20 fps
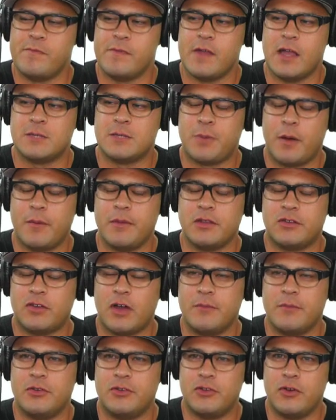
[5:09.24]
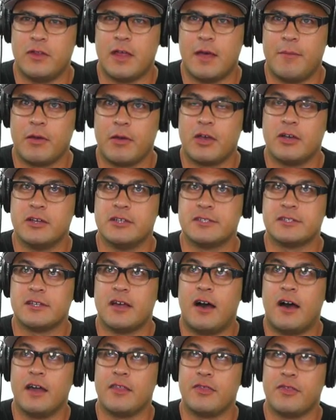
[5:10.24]
it's probably the time to do that, because
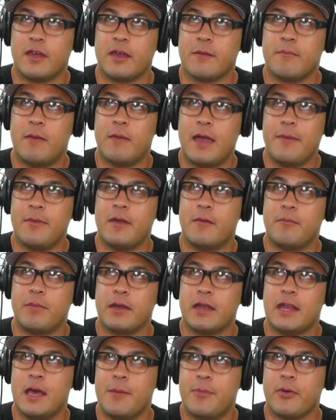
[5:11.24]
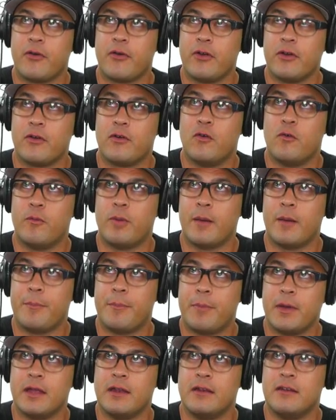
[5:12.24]
I think maybe I'm being hypocritical by
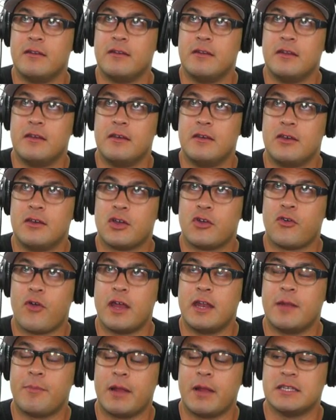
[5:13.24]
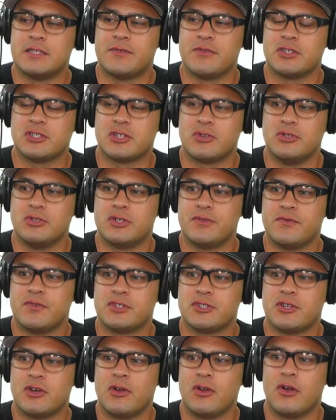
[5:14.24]
creating a place of exclusion for
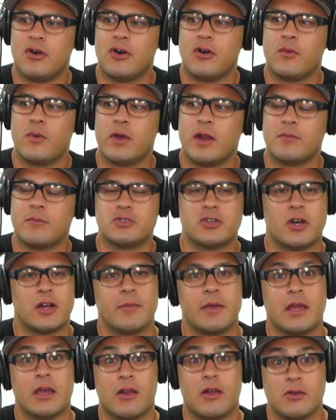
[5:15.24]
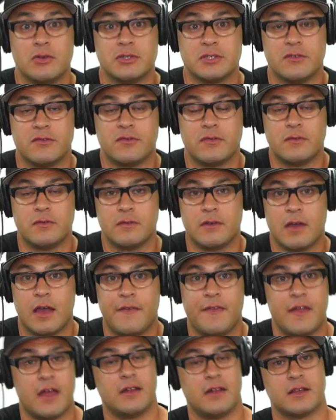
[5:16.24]
so long when I'm trying to be inclusive,
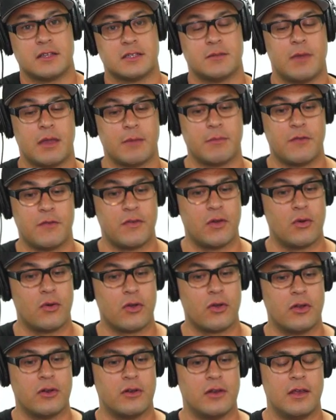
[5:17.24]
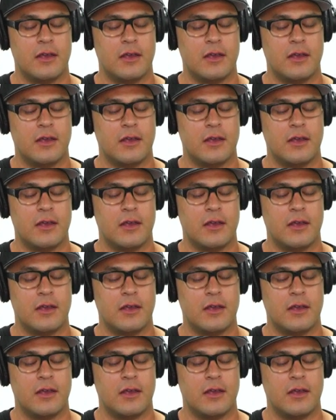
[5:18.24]
and that doesn't make me feel good.